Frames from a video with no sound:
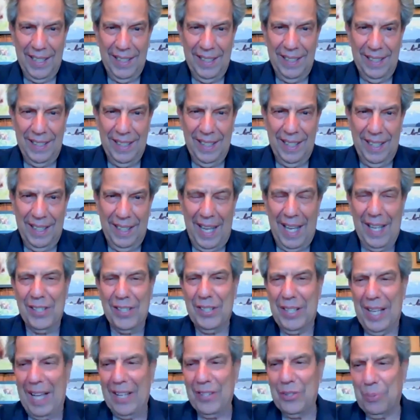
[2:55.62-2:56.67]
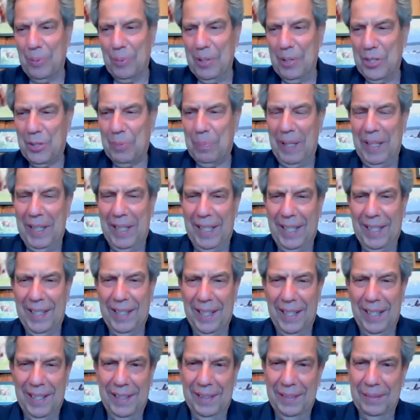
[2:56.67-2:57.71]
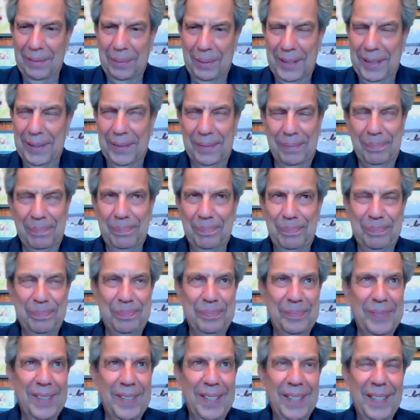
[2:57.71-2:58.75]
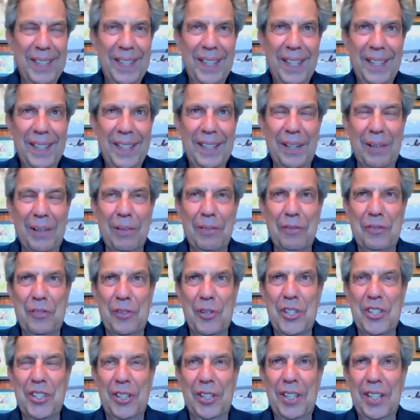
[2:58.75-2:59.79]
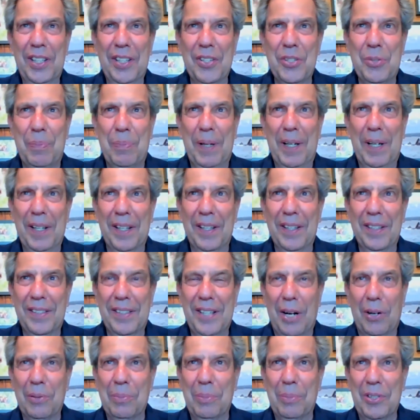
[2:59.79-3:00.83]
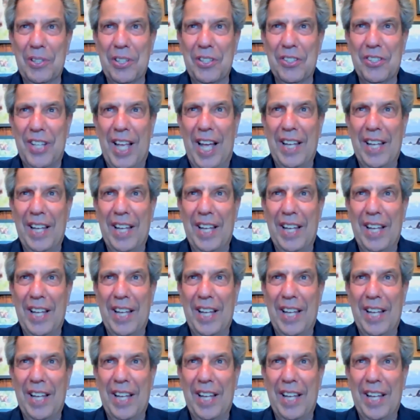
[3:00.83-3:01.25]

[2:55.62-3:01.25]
And as we speak, unfortunately, there's been a terrible